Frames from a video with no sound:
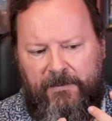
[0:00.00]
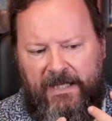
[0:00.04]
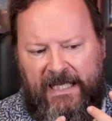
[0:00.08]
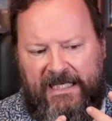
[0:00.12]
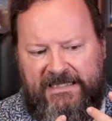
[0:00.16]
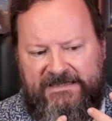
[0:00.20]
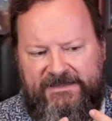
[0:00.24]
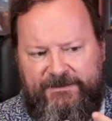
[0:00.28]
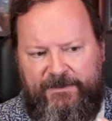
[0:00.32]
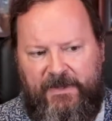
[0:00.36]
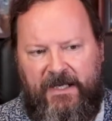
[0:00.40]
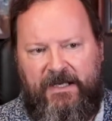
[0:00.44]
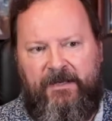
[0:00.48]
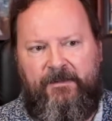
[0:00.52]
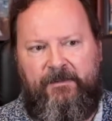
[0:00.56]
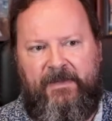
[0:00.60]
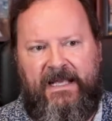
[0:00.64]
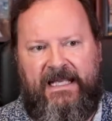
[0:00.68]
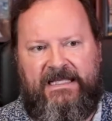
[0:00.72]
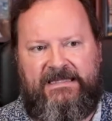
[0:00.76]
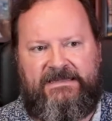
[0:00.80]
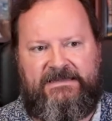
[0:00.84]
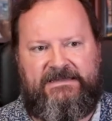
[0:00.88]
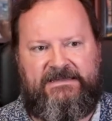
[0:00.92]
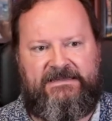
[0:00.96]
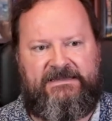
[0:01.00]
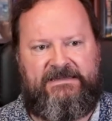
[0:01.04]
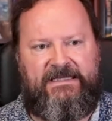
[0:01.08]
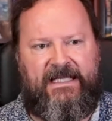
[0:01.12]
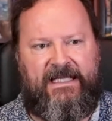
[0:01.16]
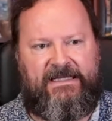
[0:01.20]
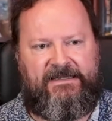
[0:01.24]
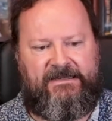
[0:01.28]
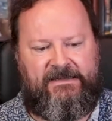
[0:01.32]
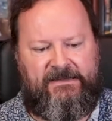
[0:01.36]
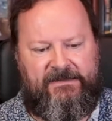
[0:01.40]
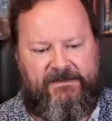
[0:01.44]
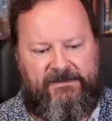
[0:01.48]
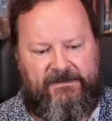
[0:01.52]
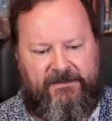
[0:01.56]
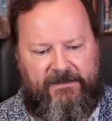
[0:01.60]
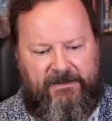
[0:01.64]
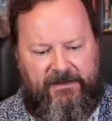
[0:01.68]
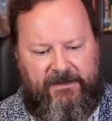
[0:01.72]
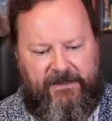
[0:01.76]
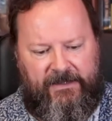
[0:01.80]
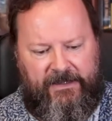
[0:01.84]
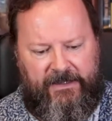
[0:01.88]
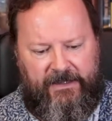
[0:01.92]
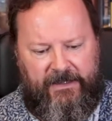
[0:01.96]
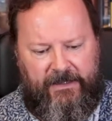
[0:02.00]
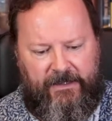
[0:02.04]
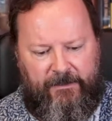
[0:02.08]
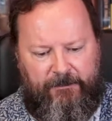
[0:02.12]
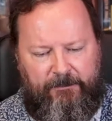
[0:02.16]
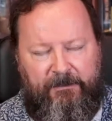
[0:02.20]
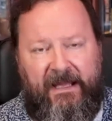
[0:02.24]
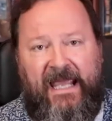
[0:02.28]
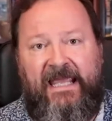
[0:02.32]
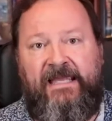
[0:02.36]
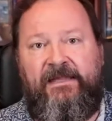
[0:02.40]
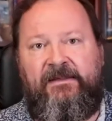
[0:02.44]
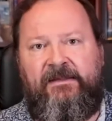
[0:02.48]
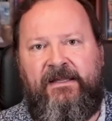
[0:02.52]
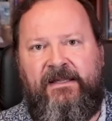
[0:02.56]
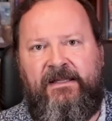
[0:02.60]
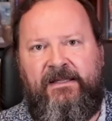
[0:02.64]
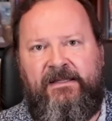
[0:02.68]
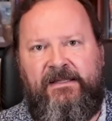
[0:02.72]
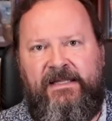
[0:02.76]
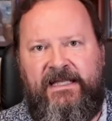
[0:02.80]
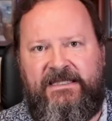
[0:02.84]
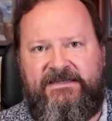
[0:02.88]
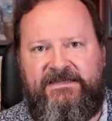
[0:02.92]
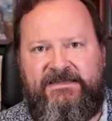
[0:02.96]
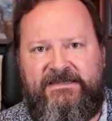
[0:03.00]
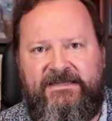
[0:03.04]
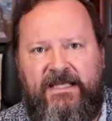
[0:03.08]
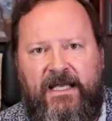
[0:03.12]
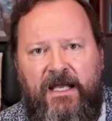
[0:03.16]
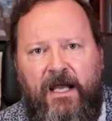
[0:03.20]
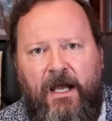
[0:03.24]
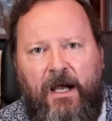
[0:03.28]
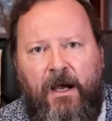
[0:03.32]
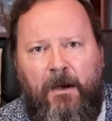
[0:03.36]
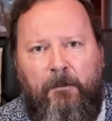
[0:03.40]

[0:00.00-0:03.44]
experiments that painted this